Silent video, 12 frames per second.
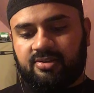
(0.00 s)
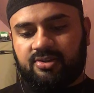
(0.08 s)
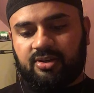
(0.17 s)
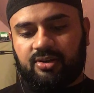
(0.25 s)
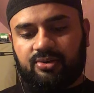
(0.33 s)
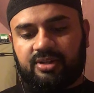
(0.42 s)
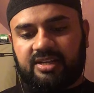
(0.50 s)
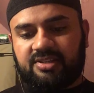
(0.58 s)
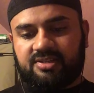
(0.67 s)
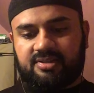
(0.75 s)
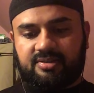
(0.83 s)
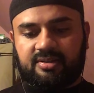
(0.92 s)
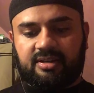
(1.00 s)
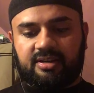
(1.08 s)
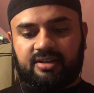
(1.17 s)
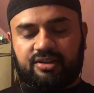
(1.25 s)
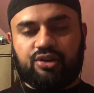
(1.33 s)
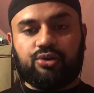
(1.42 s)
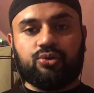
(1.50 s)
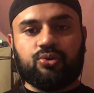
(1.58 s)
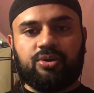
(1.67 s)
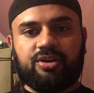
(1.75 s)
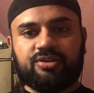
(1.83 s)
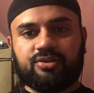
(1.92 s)
So that's, uh, you know,
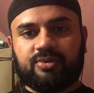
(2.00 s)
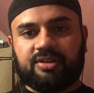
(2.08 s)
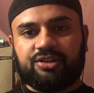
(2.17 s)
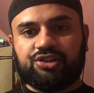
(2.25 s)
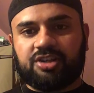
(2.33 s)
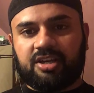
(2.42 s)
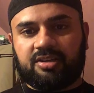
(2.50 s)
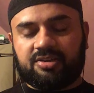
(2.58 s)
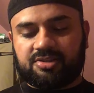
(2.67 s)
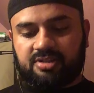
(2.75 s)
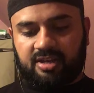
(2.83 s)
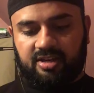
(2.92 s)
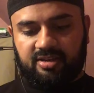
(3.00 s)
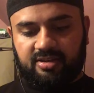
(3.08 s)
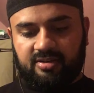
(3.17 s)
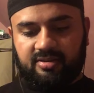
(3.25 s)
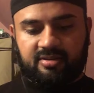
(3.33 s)
according to what the Sheikh is saying.